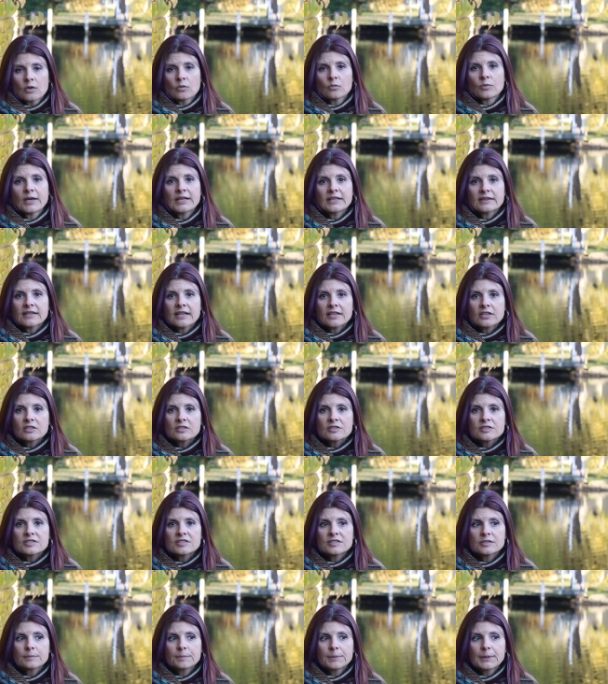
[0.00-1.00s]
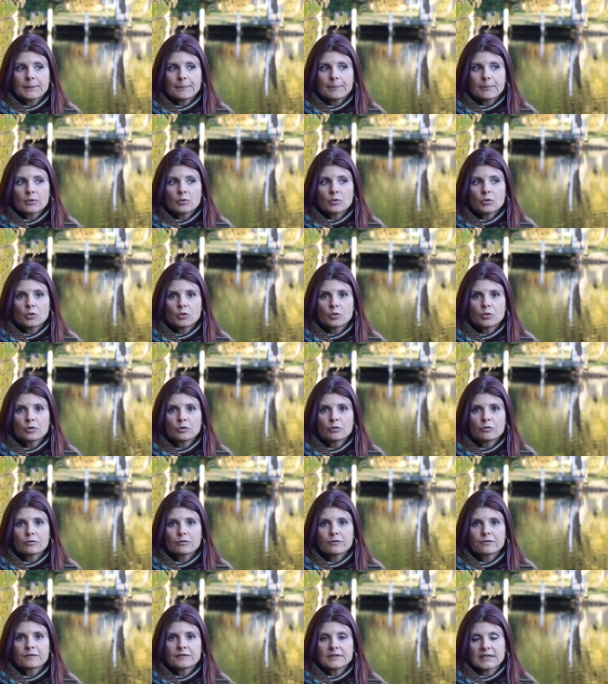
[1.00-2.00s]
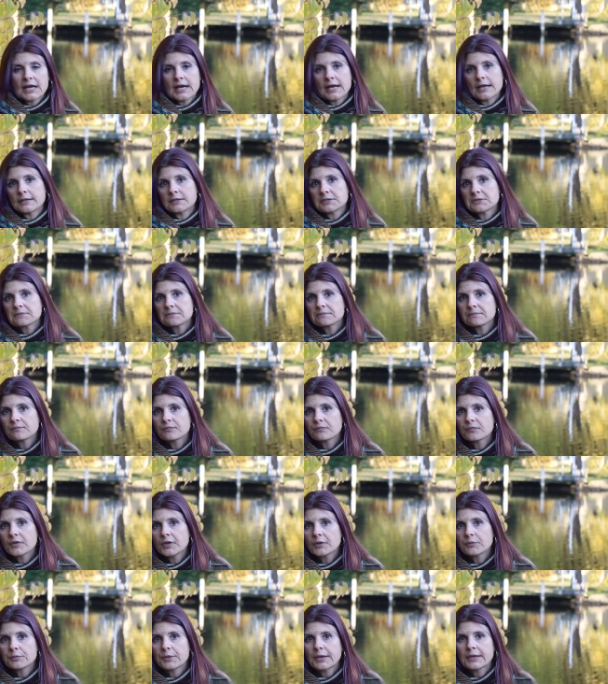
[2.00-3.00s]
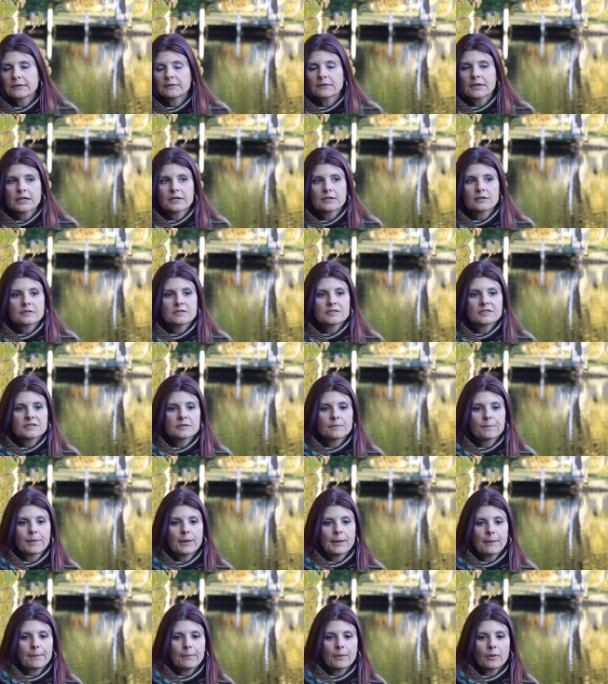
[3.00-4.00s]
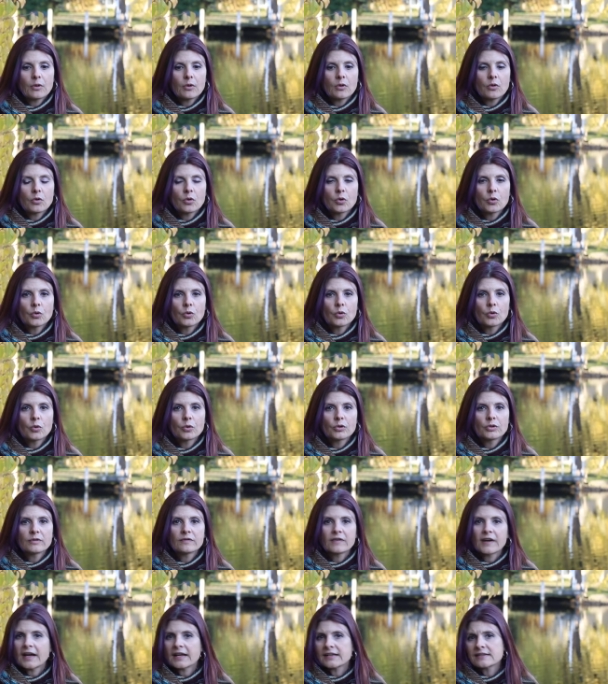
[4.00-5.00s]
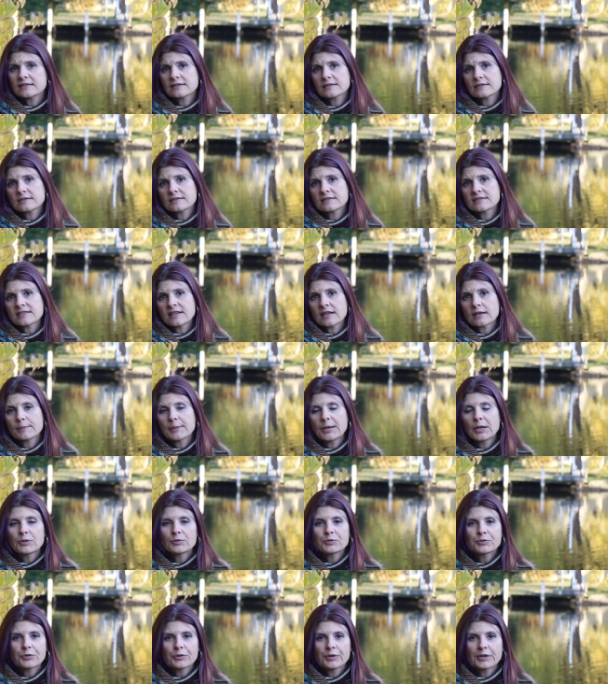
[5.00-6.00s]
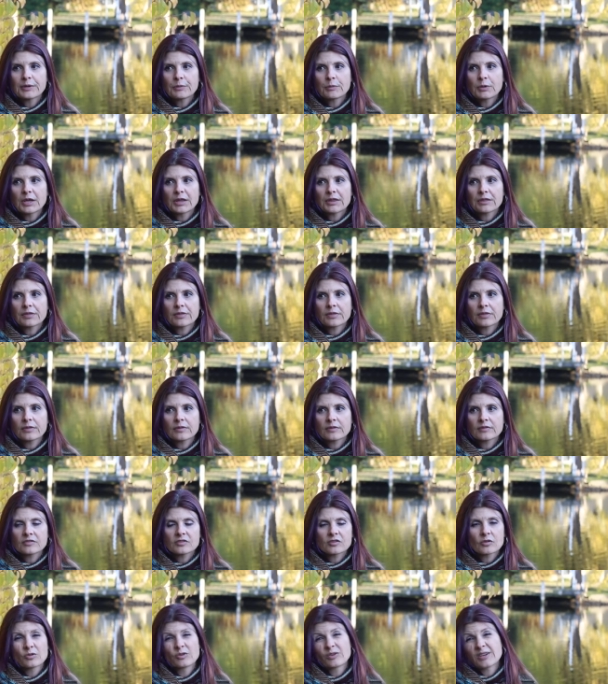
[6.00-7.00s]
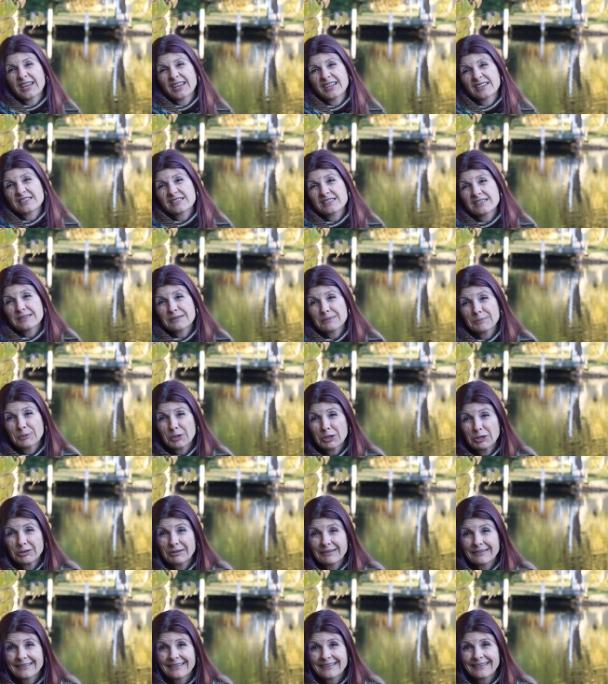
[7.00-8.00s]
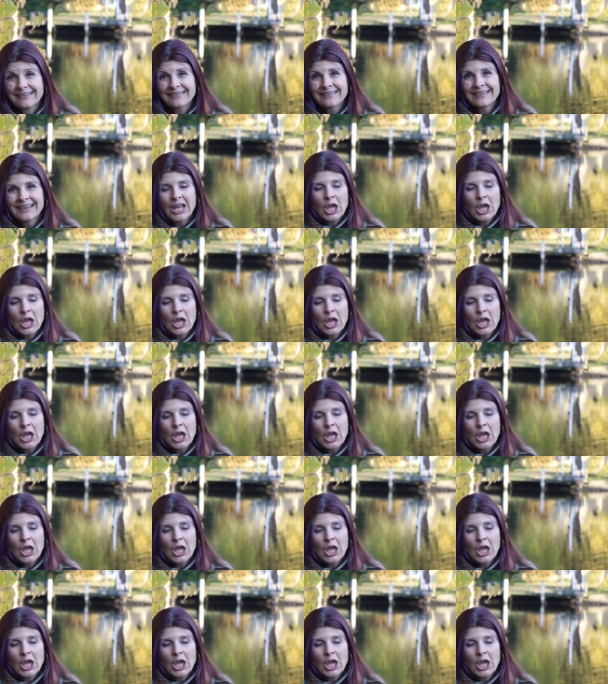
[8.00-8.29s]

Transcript: Write letters to people who've died. Write letters to people who you've had to set a boundary with so you can't see them currently.